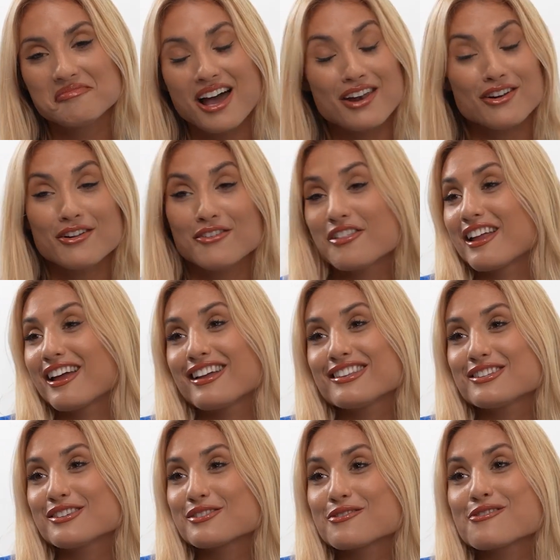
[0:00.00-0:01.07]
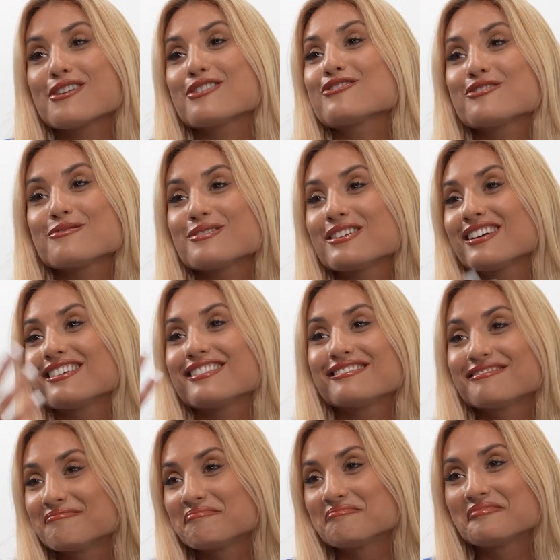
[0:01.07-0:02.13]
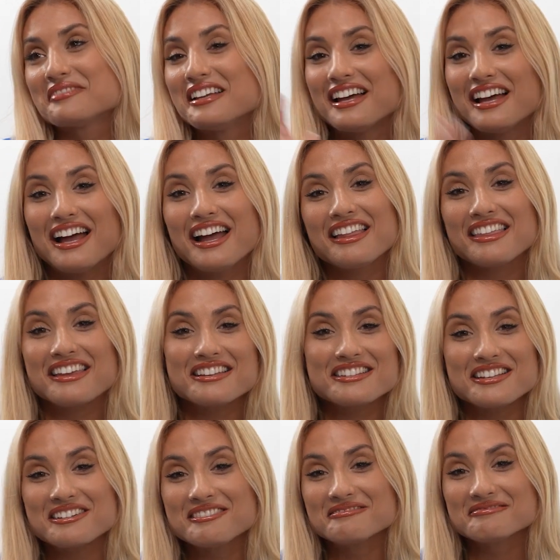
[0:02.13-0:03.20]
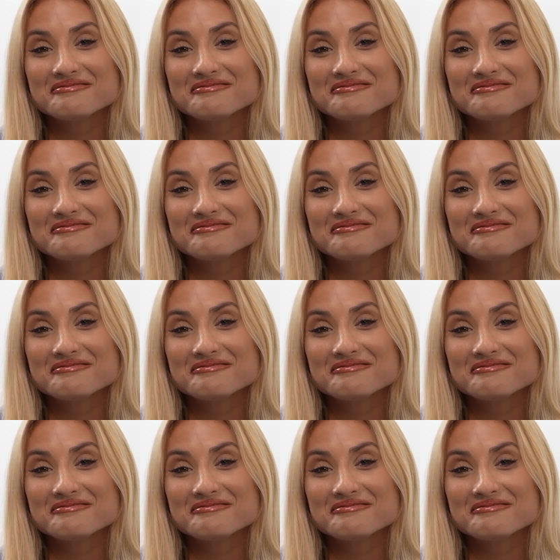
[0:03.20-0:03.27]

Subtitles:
I don't know if that answers the question, but I think so.